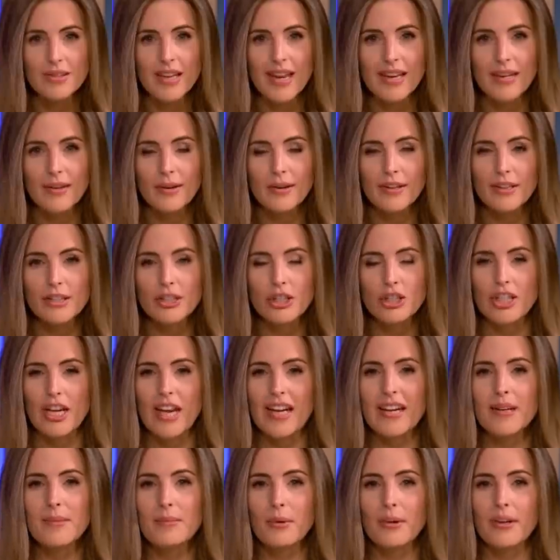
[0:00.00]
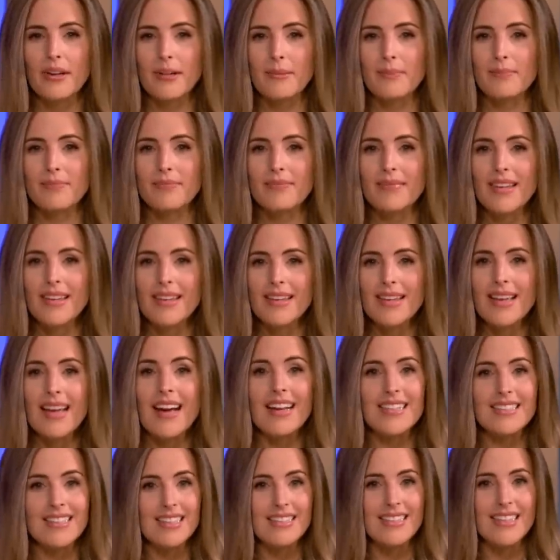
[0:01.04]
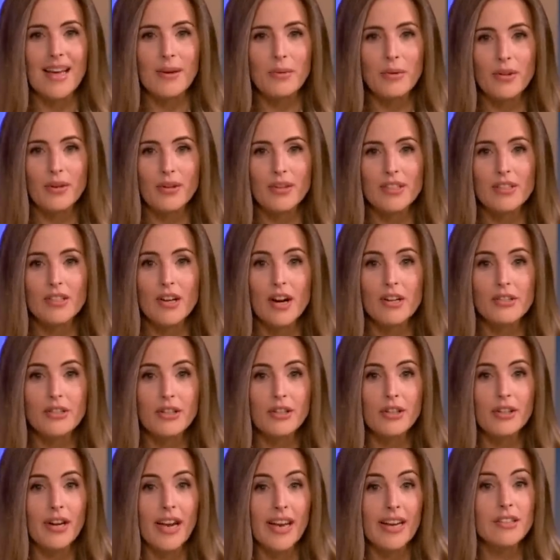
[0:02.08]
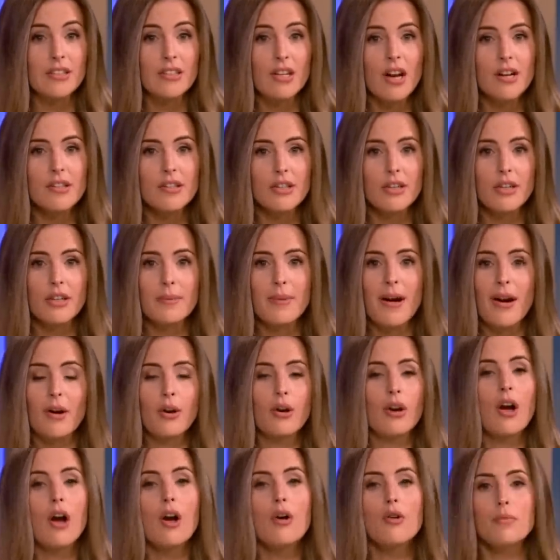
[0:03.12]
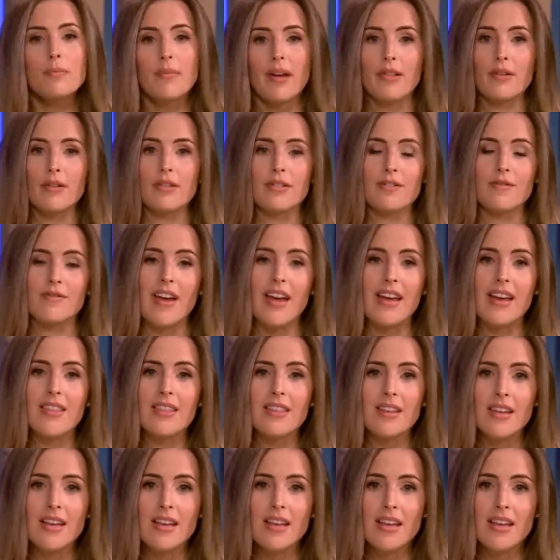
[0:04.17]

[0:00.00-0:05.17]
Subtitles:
anchor Shannon Bream. I sat down with her to talk to her and talk to her about her own mother's faith